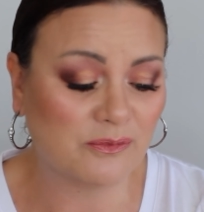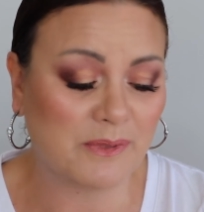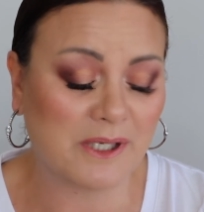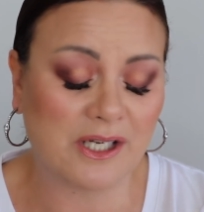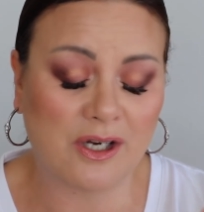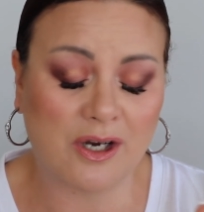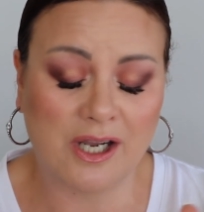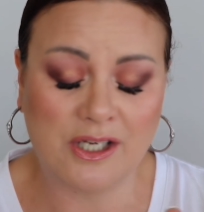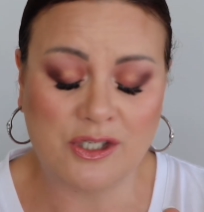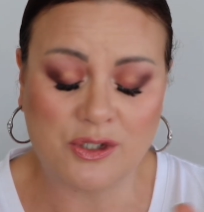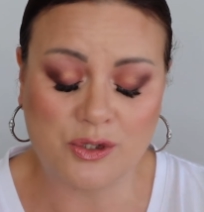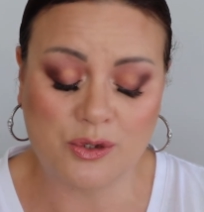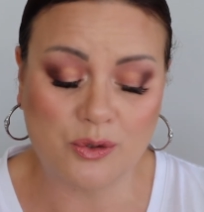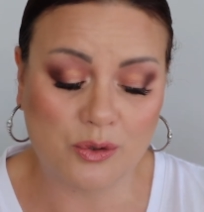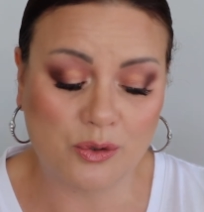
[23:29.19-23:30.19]
but I
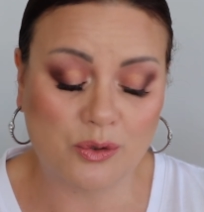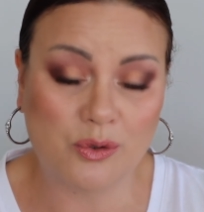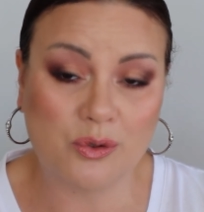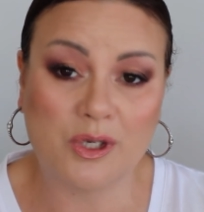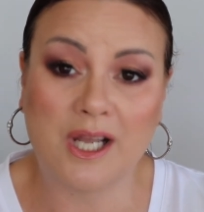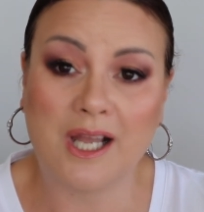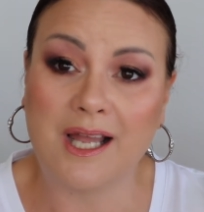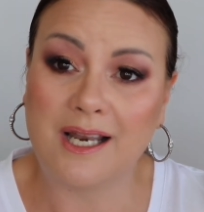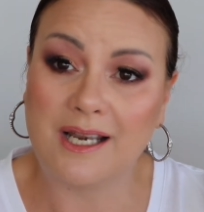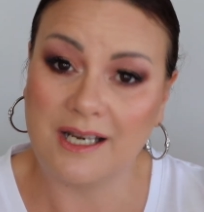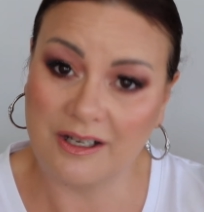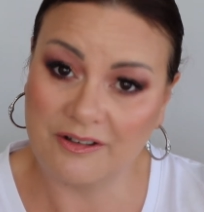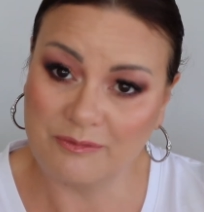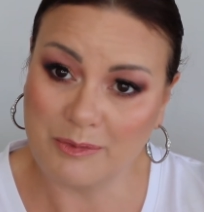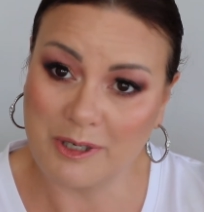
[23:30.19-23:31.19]
do
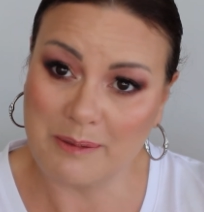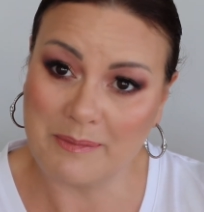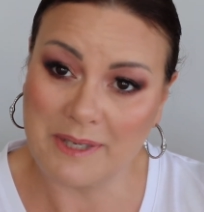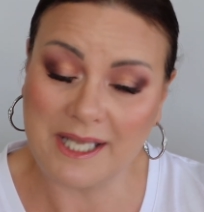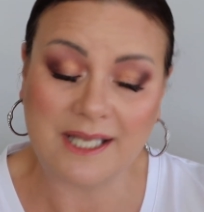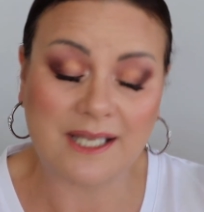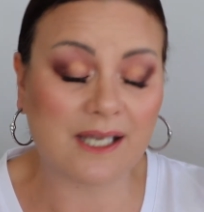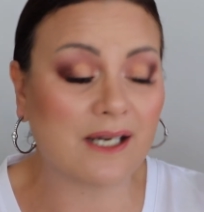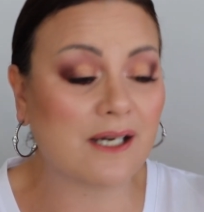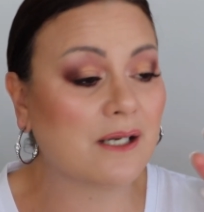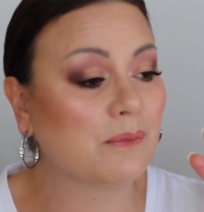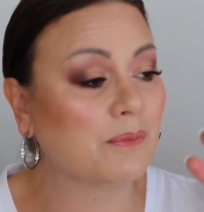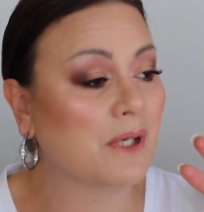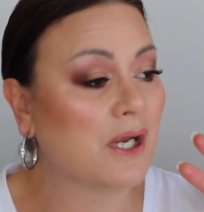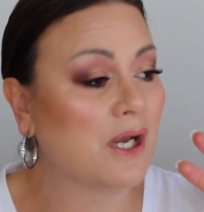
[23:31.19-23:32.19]
love my
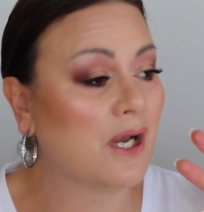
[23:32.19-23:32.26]
makeup.